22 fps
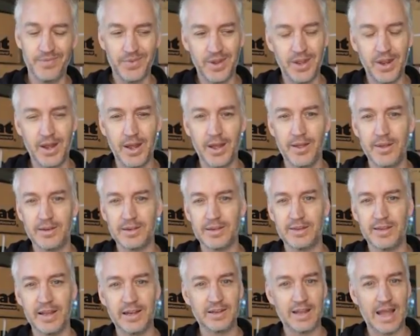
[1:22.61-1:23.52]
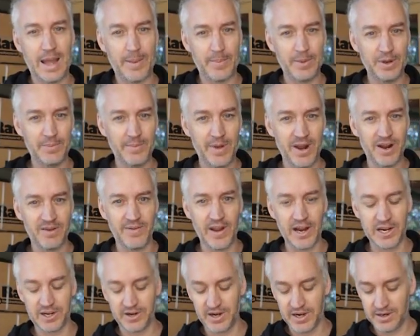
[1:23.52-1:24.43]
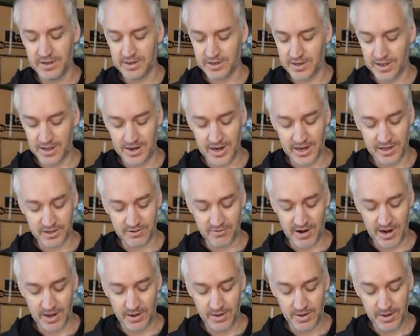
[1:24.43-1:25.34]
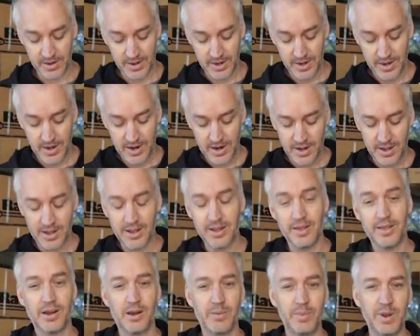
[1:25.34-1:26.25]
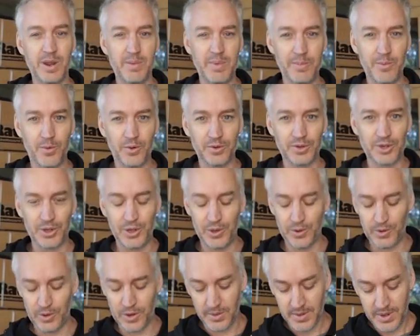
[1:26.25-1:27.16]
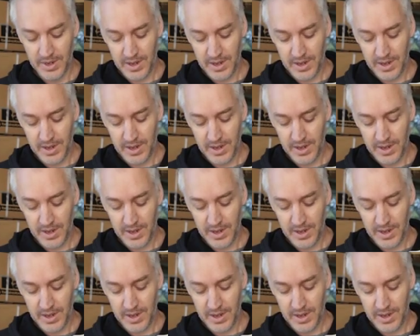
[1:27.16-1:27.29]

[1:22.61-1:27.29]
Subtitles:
You know, these are things that happen in manufacturing, so the next run they'll be a bit more secure.